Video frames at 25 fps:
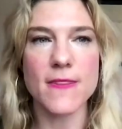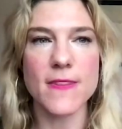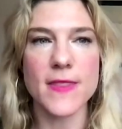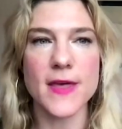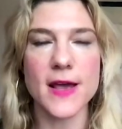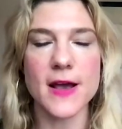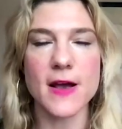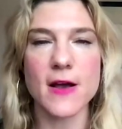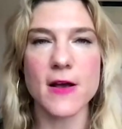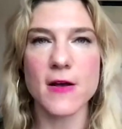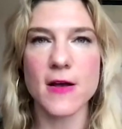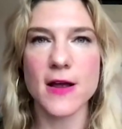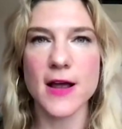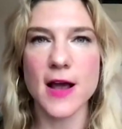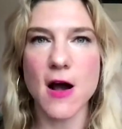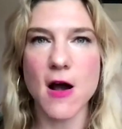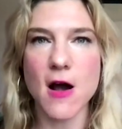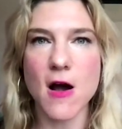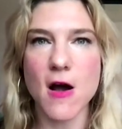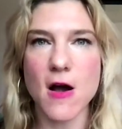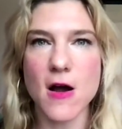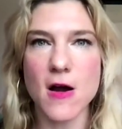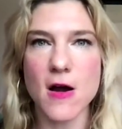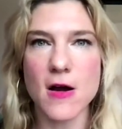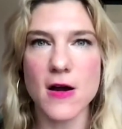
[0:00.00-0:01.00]
There
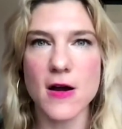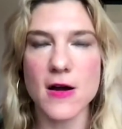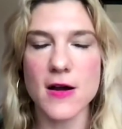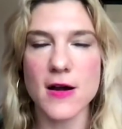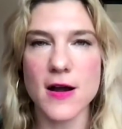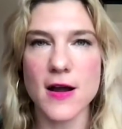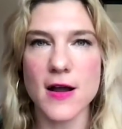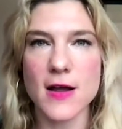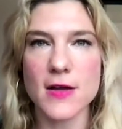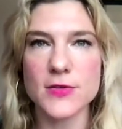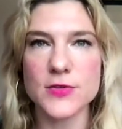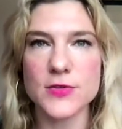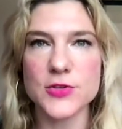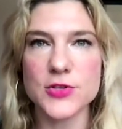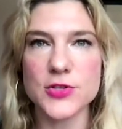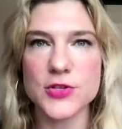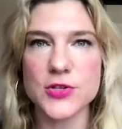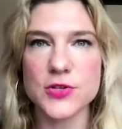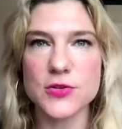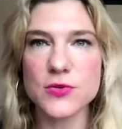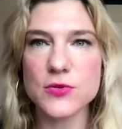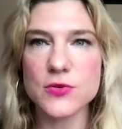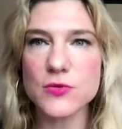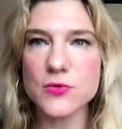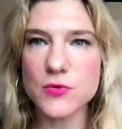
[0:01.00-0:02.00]
are
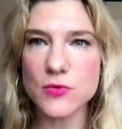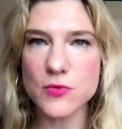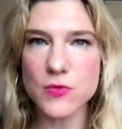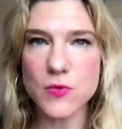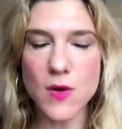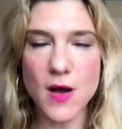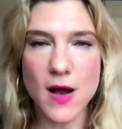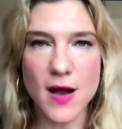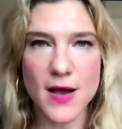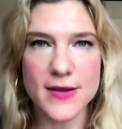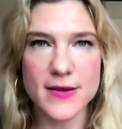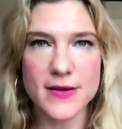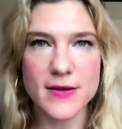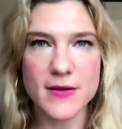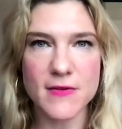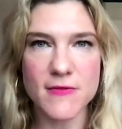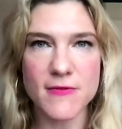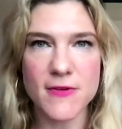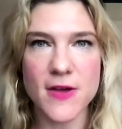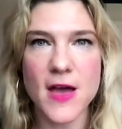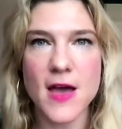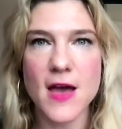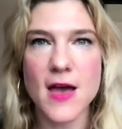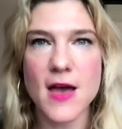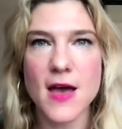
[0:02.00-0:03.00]
two kind
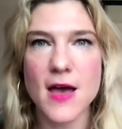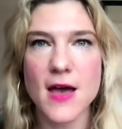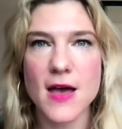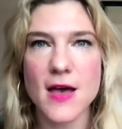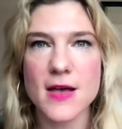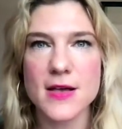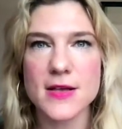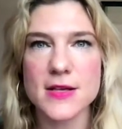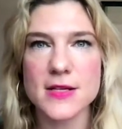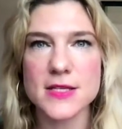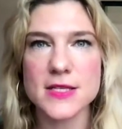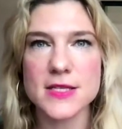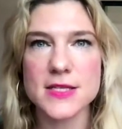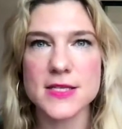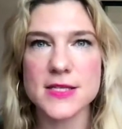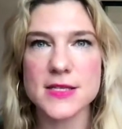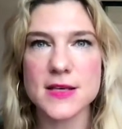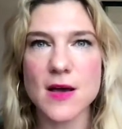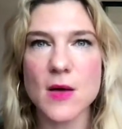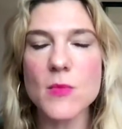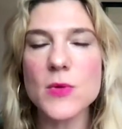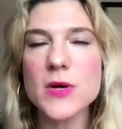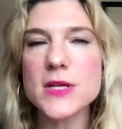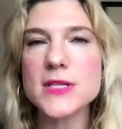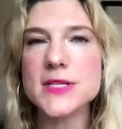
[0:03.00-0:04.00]
of
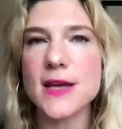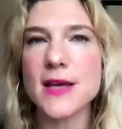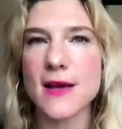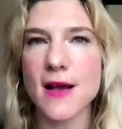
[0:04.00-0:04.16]
somewhat